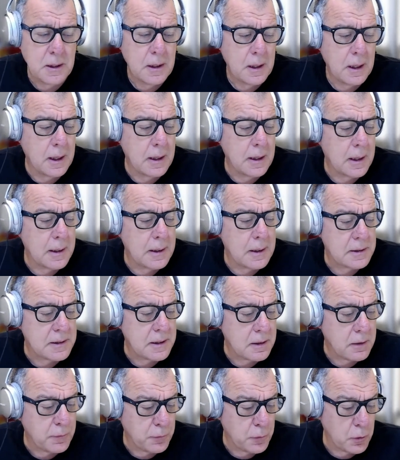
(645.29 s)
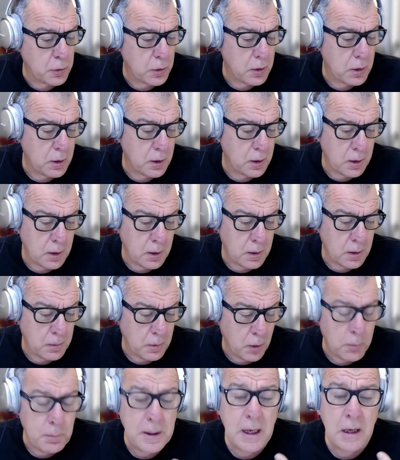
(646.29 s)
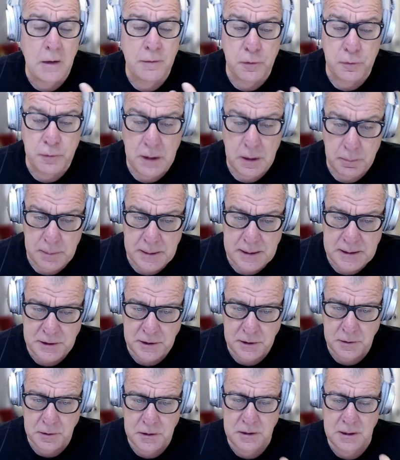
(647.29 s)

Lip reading: And I think for on behalf of our patients,